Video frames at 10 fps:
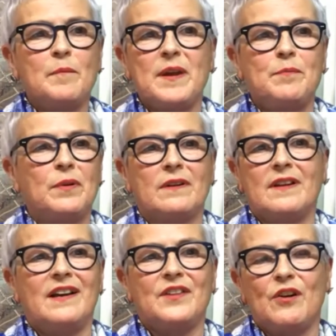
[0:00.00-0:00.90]
people
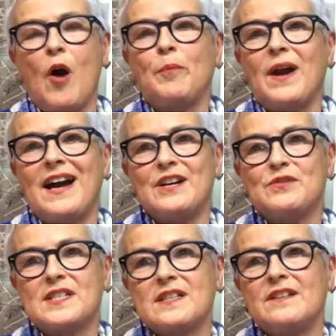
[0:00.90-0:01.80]
like the Opera
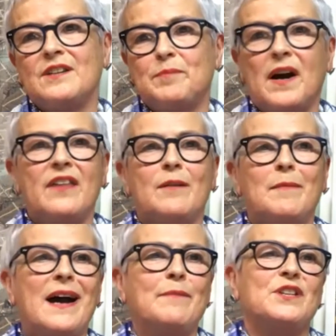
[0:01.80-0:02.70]
House, and you buy the
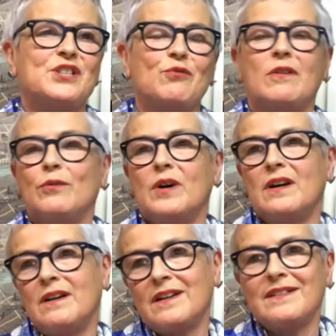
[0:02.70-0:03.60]
map, you do all the
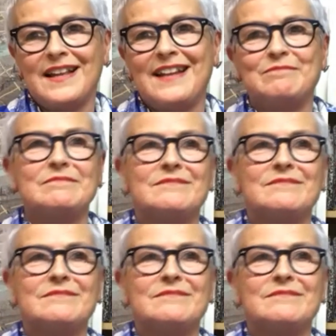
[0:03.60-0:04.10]
work, and then